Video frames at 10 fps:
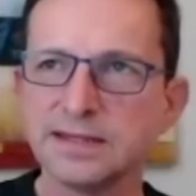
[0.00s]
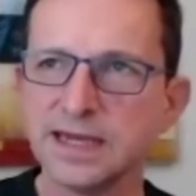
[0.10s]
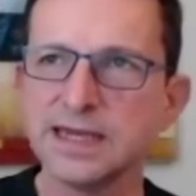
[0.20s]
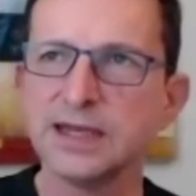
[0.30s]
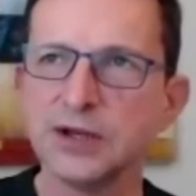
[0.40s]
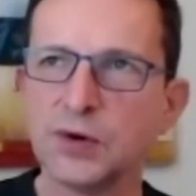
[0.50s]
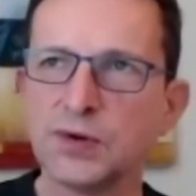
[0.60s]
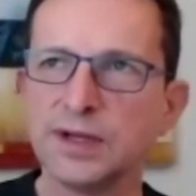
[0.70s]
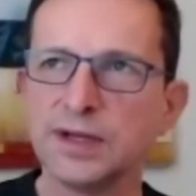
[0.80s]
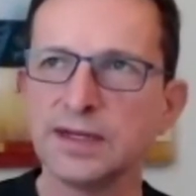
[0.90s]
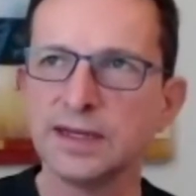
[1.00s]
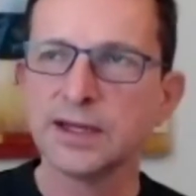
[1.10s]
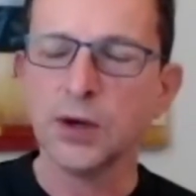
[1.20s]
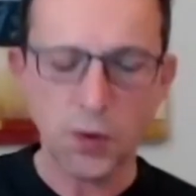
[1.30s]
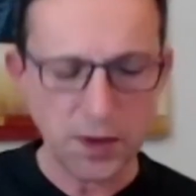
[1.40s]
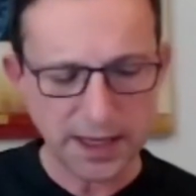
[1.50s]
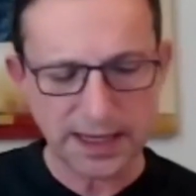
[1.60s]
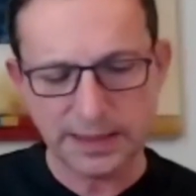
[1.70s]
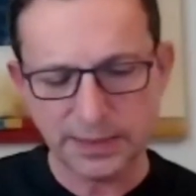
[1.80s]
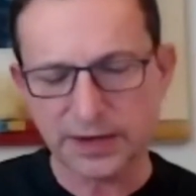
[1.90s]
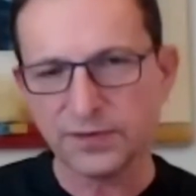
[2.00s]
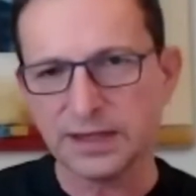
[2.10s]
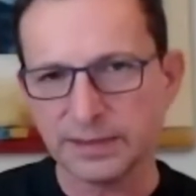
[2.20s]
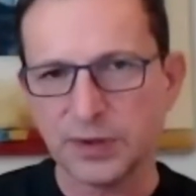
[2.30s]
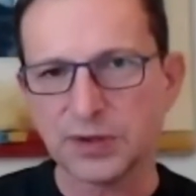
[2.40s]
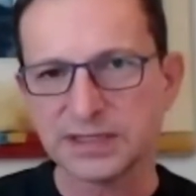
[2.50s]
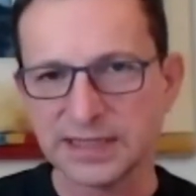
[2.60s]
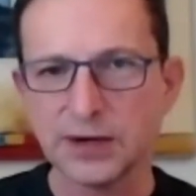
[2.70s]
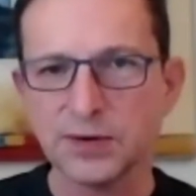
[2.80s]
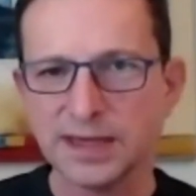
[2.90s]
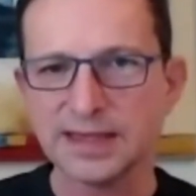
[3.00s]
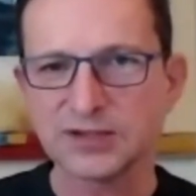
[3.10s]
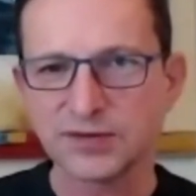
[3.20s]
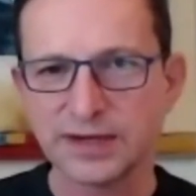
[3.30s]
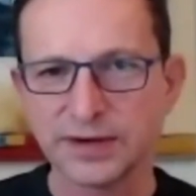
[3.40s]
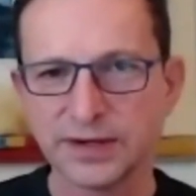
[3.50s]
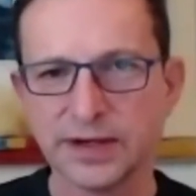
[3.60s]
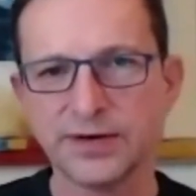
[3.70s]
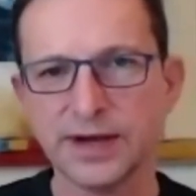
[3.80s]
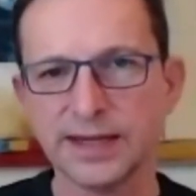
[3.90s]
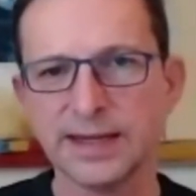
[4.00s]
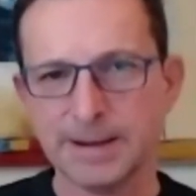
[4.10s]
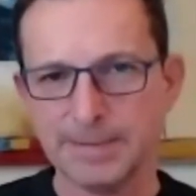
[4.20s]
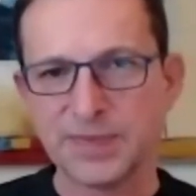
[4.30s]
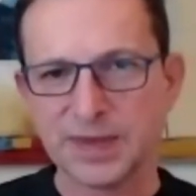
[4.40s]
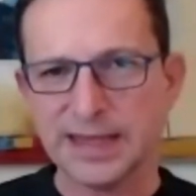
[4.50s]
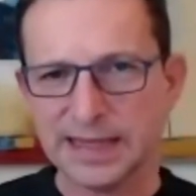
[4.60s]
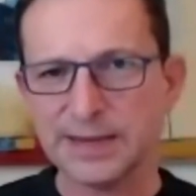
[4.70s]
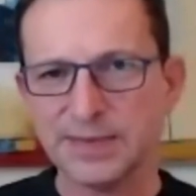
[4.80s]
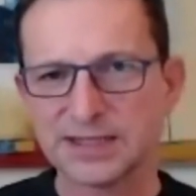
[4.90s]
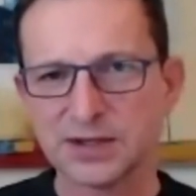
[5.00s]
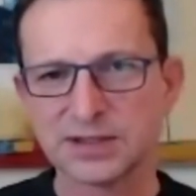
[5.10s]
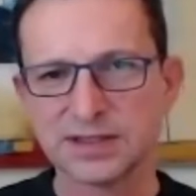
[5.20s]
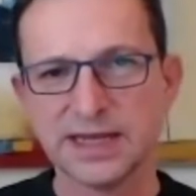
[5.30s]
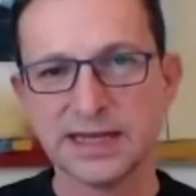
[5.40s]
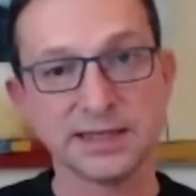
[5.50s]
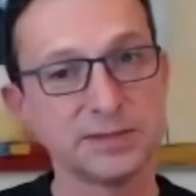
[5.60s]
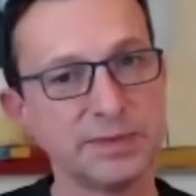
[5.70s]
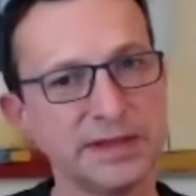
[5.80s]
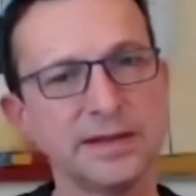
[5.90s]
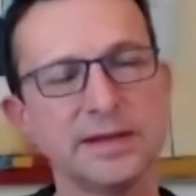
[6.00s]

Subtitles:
take it on and go, oh yeah, they might read the book and say, oh yeah, that's great. Yeah, that makes lots of sense. But